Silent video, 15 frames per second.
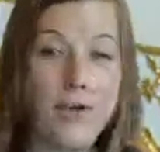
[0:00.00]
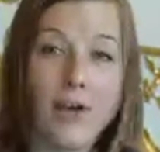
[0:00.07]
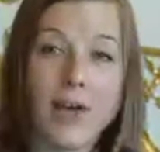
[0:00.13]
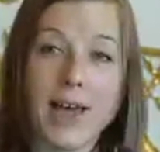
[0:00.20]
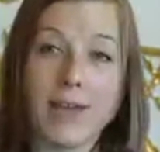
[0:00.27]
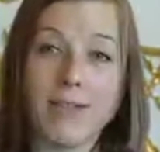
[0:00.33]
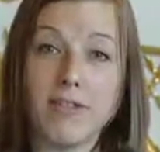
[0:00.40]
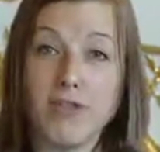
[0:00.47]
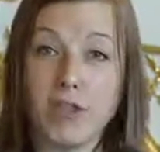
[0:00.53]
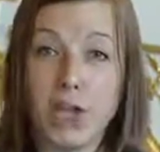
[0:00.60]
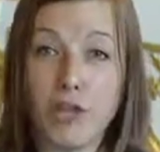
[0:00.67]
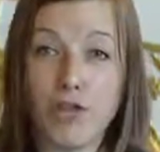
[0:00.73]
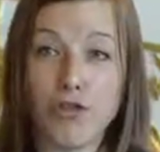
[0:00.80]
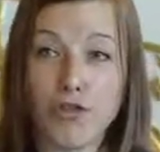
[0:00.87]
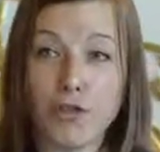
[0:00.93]
look at
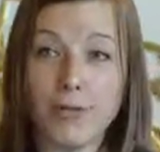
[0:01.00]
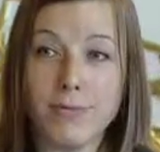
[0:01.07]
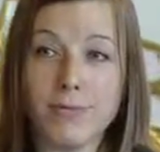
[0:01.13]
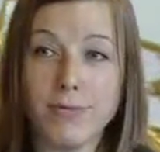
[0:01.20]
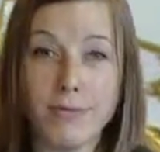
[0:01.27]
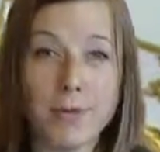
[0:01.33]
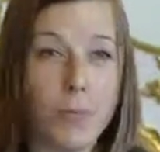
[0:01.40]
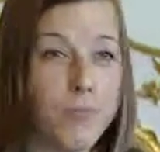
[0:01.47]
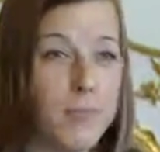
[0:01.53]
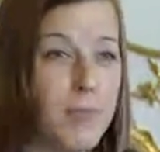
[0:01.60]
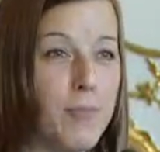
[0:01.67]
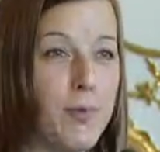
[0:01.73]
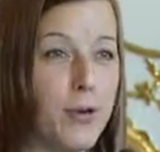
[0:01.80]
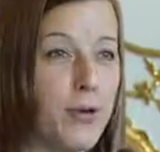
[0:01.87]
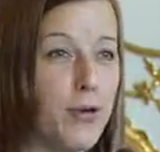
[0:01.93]
nature. Some
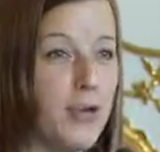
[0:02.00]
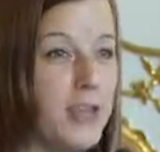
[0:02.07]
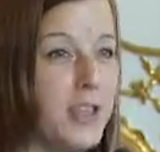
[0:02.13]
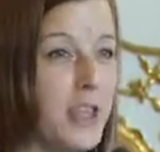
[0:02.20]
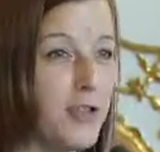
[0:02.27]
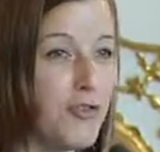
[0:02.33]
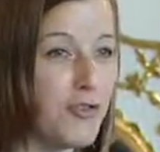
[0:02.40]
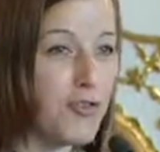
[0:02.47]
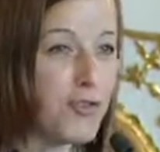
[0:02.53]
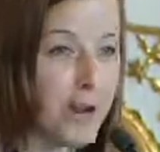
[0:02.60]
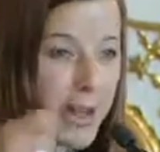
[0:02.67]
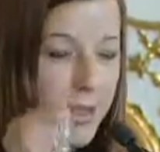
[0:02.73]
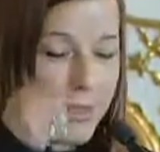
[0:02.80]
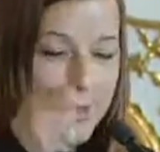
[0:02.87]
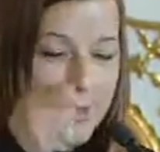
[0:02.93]
people go in nature
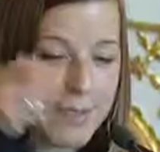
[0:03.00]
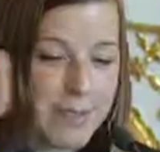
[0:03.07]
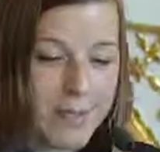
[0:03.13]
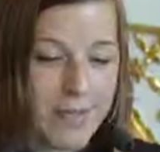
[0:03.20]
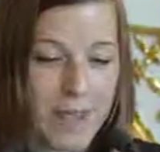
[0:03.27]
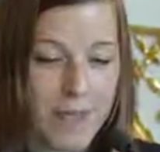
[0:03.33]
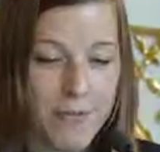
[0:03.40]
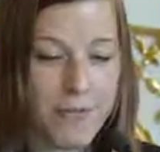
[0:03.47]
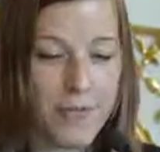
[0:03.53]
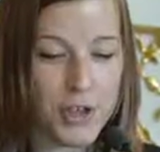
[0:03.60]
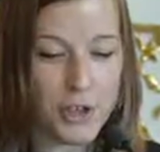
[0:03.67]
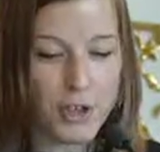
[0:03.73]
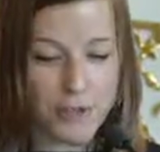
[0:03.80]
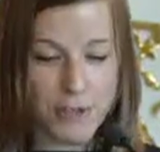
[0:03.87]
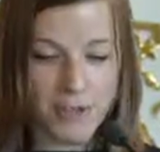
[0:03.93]
and
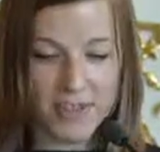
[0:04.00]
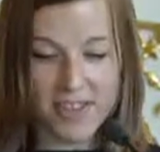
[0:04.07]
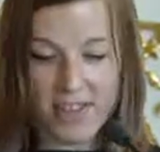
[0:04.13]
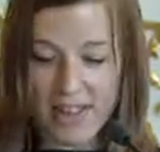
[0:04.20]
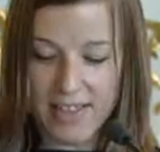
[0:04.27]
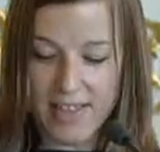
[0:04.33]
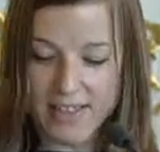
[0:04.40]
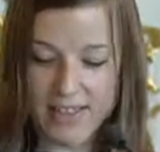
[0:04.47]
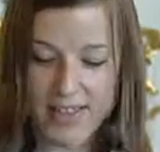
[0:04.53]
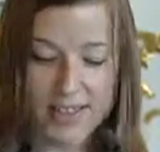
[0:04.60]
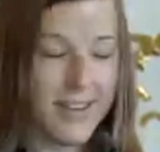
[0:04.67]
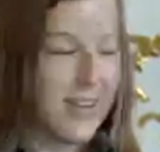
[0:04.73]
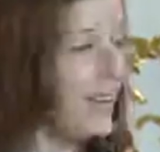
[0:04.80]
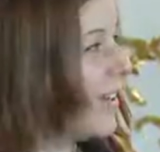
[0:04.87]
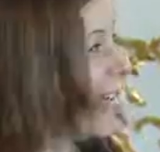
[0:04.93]
fish for scent.
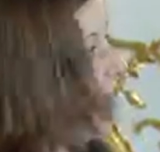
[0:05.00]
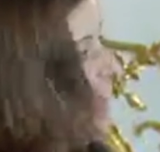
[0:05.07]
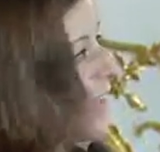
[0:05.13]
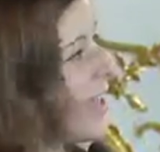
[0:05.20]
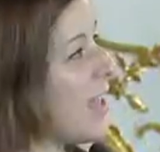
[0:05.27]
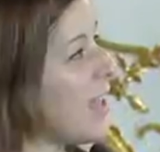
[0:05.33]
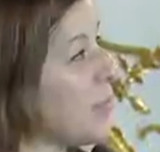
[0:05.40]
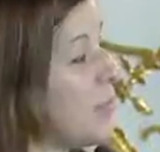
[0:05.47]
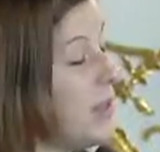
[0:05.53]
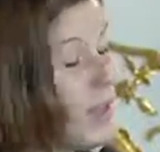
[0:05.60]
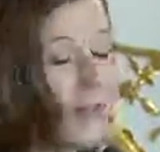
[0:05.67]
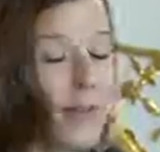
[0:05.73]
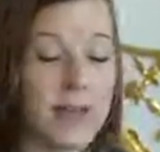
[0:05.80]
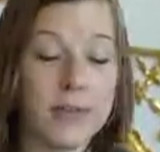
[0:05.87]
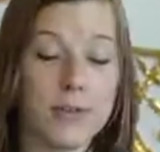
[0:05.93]
Can be
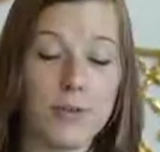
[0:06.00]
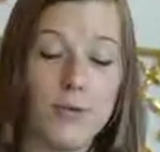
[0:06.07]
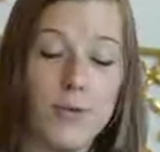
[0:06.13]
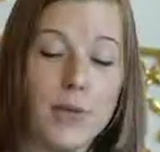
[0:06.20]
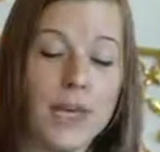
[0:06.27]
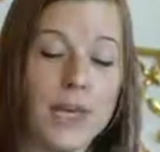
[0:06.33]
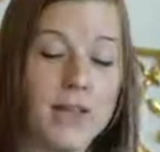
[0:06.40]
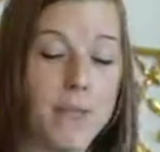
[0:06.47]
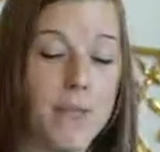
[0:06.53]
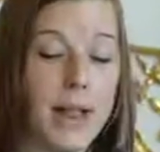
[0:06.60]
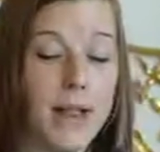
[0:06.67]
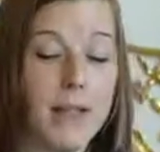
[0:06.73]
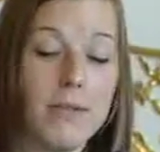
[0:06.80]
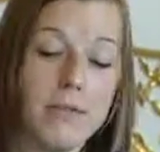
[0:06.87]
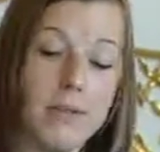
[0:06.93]
a nice cooking
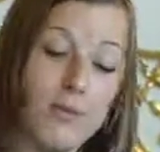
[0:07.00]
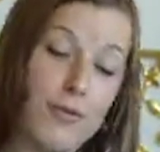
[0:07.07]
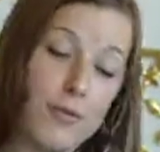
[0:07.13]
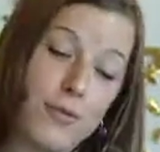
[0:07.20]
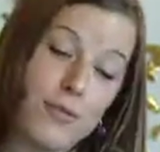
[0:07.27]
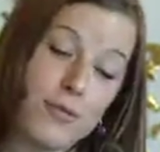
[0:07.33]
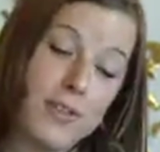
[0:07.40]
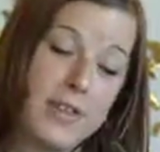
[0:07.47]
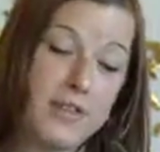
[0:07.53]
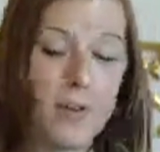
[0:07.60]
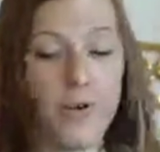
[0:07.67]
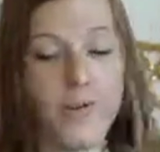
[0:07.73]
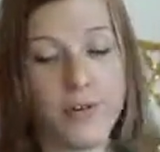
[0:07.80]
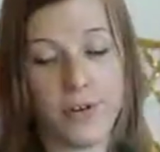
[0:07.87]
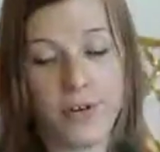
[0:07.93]
smell. You also
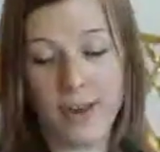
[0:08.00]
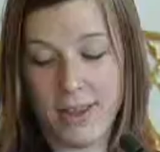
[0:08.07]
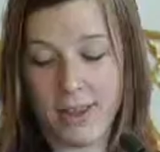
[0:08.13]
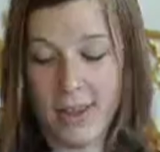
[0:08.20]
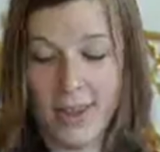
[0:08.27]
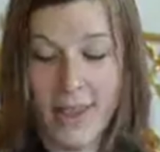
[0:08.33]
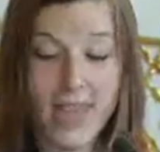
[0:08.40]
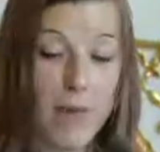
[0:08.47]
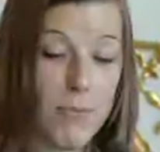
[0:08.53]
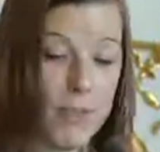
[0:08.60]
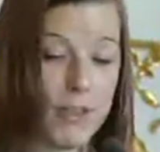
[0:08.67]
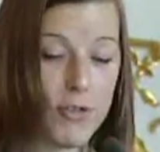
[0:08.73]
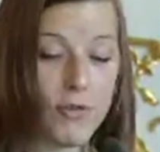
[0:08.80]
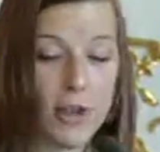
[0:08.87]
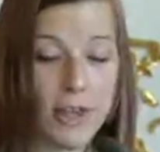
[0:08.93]
discover
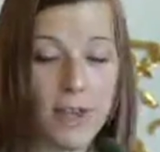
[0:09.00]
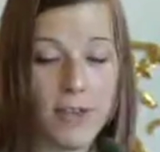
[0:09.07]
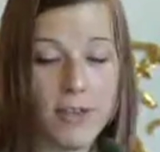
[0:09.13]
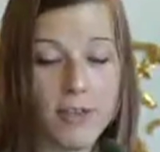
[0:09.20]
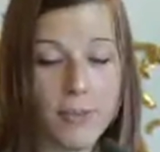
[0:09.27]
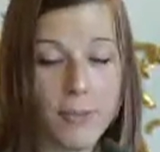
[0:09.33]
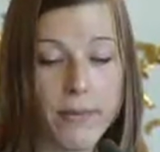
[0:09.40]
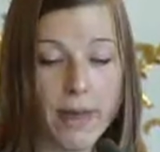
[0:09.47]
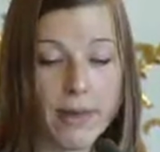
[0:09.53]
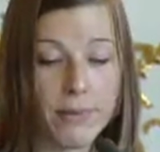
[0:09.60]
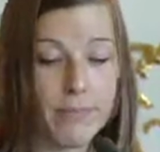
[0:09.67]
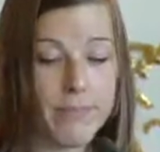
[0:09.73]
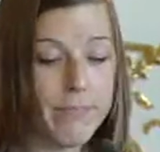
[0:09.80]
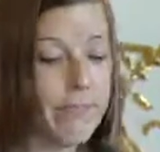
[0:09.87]
chemistry in your pan.